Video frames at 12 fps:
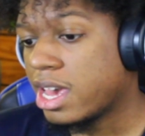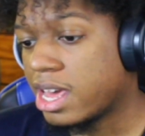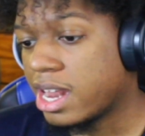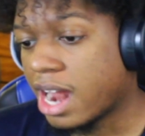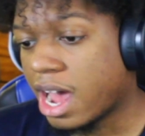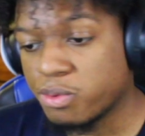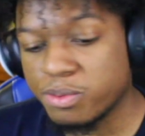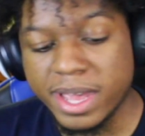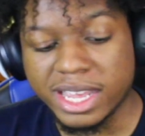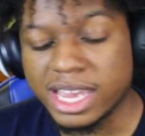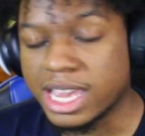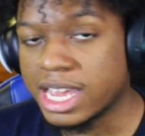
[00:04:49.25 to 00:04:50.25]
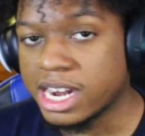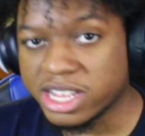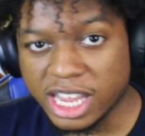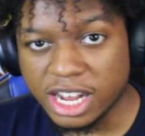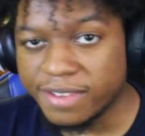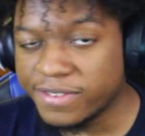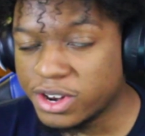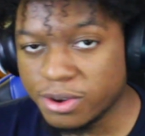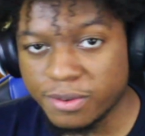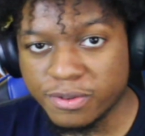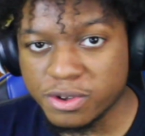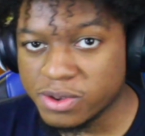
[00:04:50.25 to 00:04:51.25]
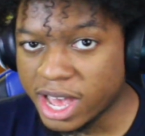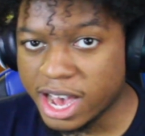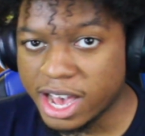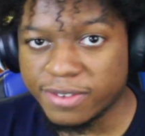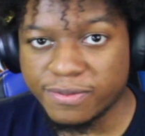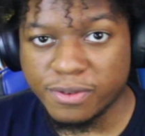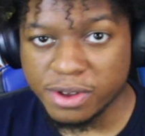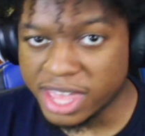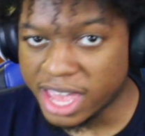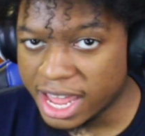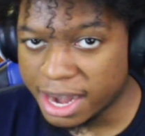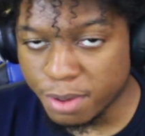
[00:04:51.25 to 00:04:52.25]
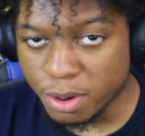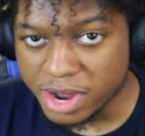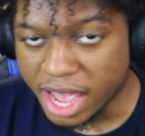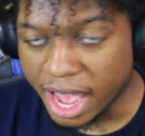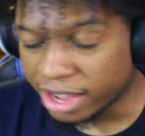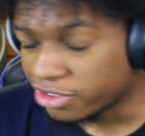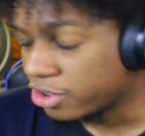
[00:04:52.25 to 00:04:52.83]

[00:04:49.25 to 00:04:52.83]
And I would make an entertaining video for you guys for that anime reaction.